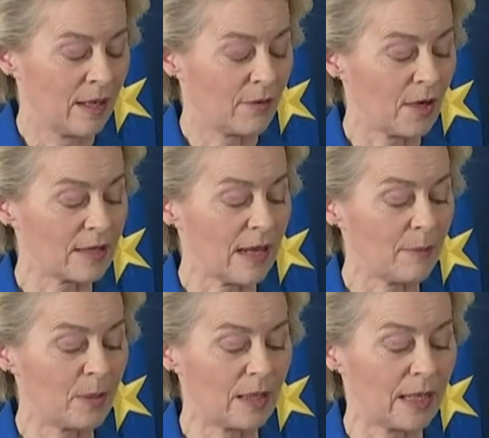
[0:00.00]
For
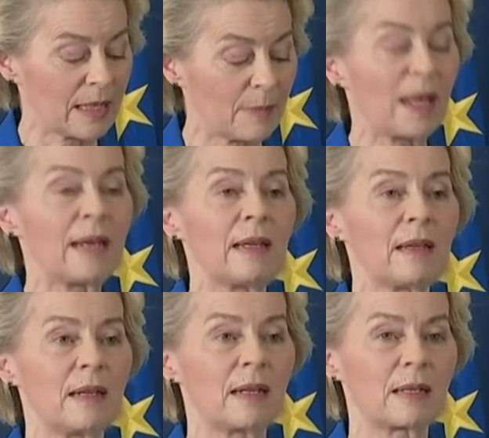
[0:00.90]
example,
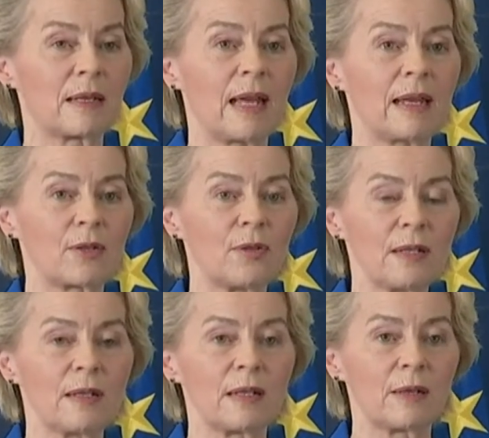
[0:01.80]
expanding the
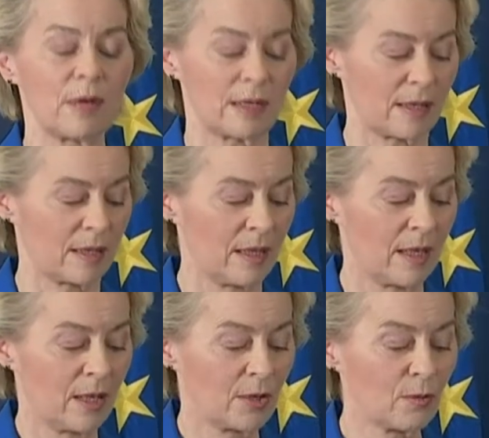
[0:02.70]
electricity grid
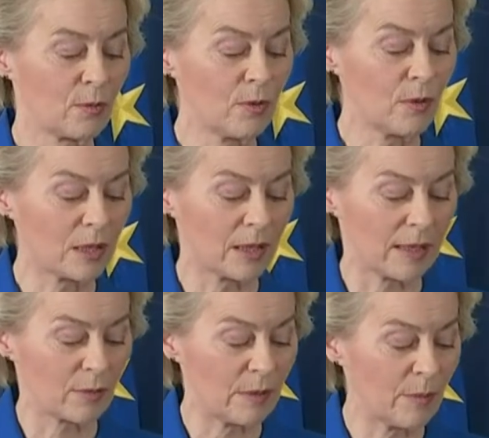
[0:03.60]
to rural
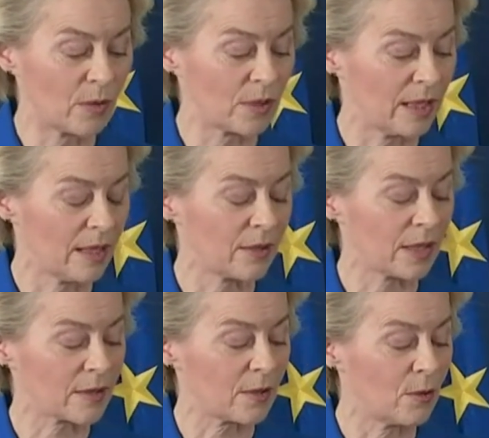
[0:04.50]
and remote
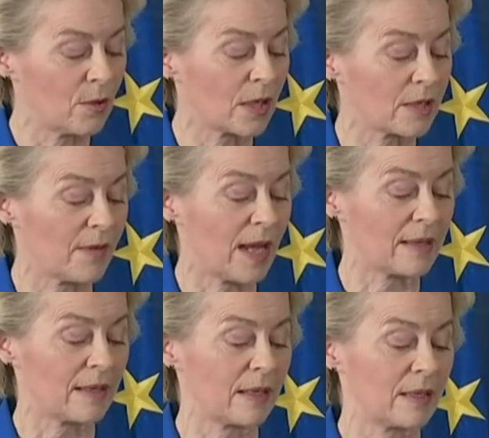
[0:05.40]
areas or
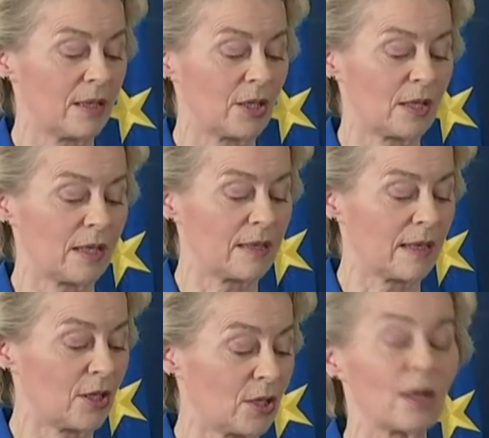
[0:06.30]
advancing
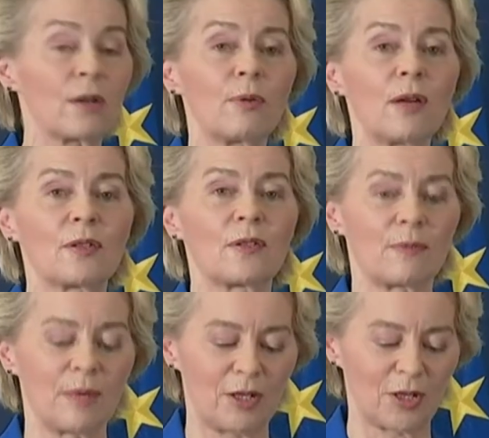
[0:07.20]
digitalization across
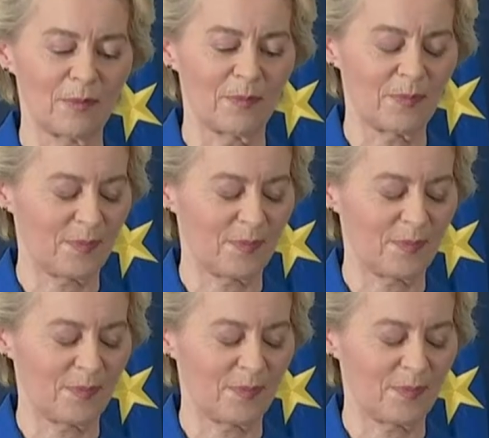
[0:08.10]
the region.